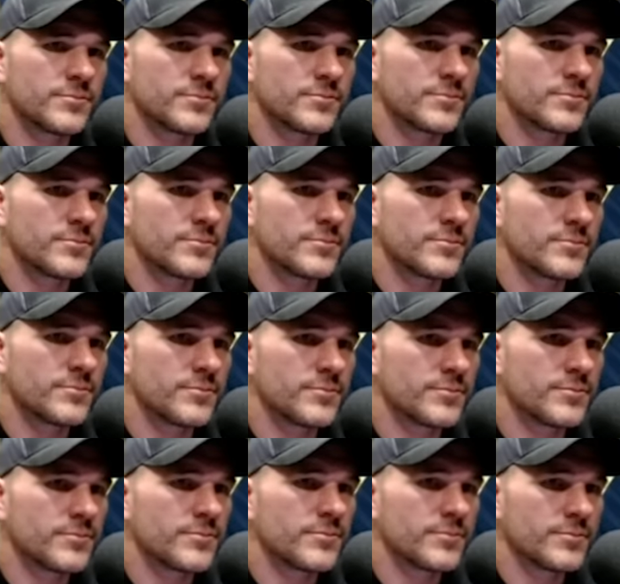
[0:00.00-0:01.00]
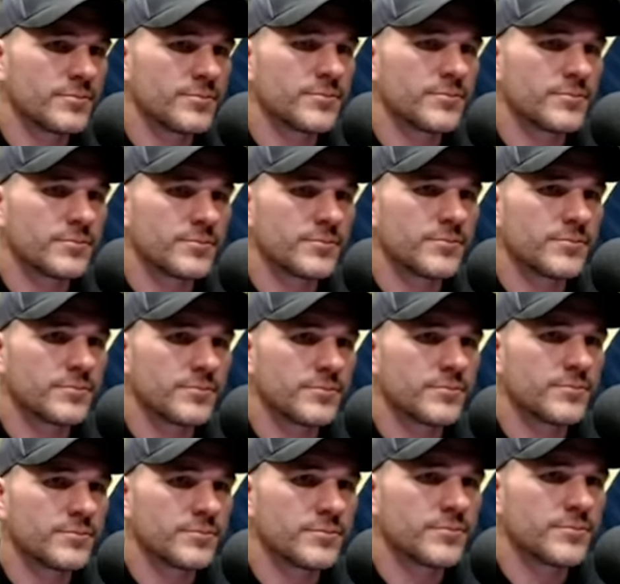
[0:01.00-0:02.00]

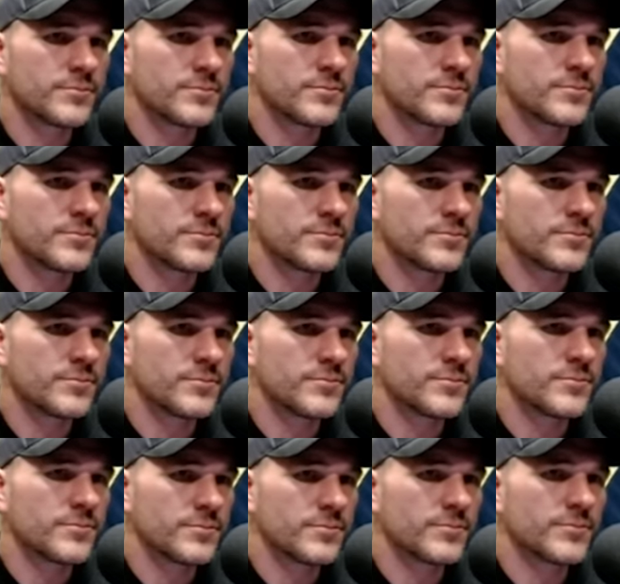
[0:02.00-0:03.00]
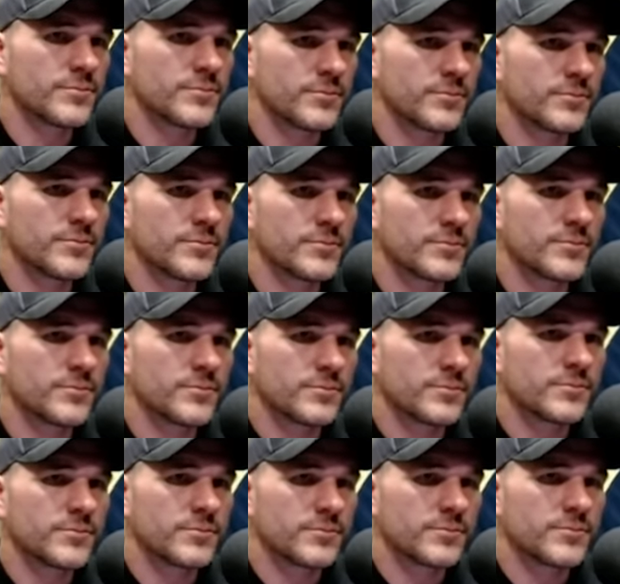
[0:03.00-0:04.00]

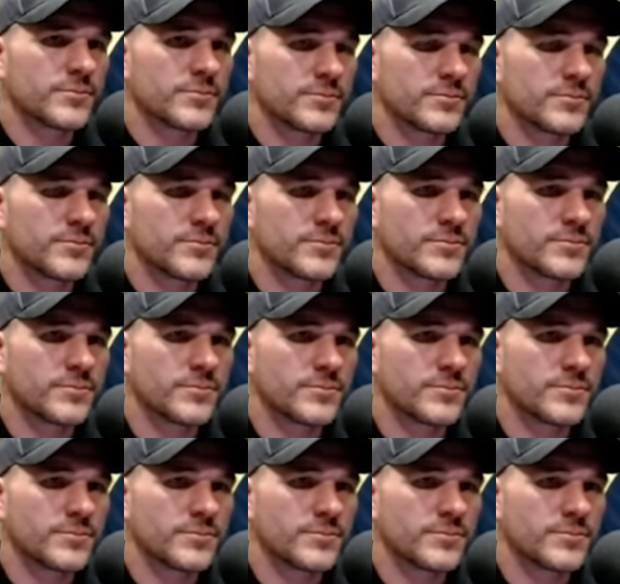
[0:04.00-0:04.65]
No words are spoken by the person on screen.